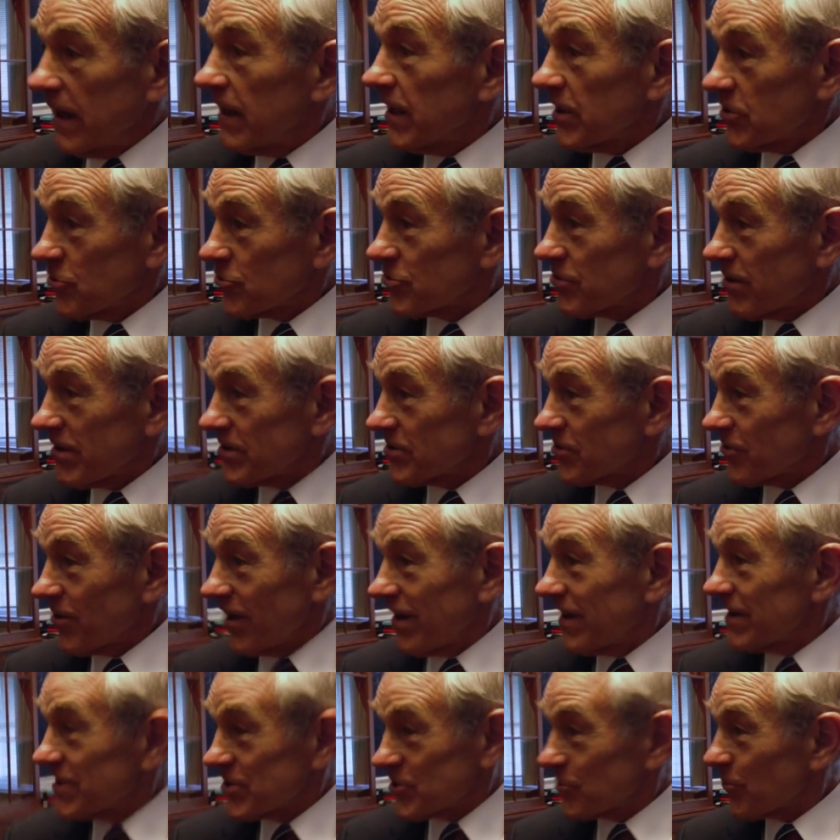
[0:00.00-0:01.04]
and interest rates are
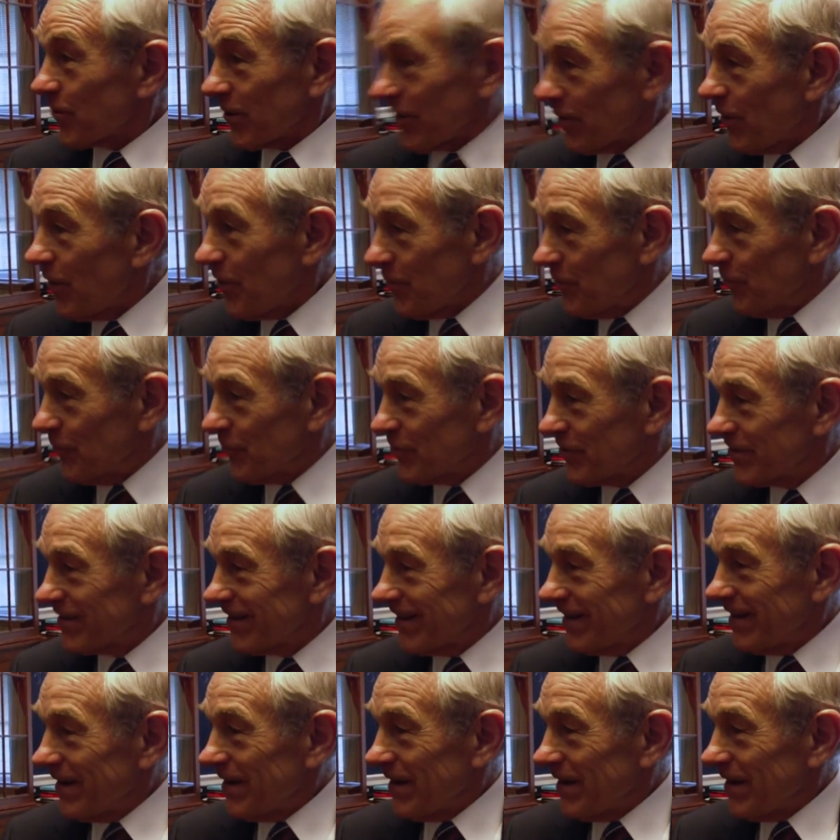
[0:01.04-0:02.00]
at historic lows.